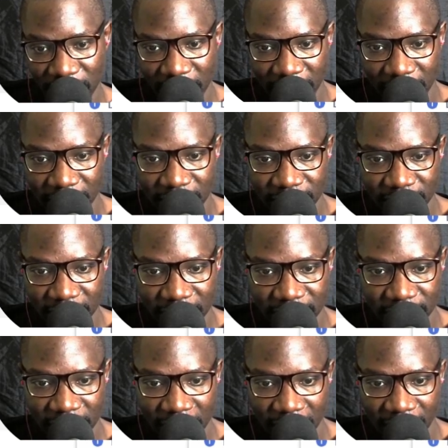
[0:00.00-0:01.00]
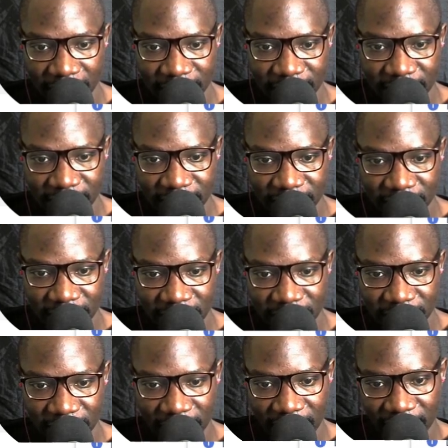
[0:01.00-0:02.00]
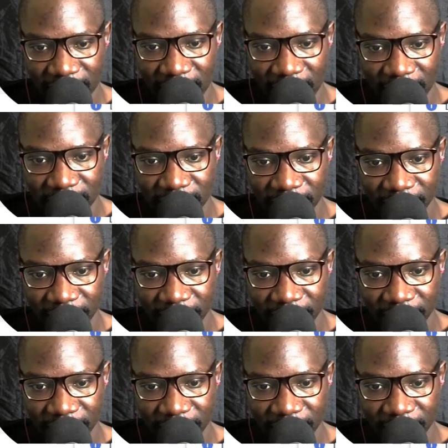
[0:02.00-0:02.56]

In this case, let's just select that.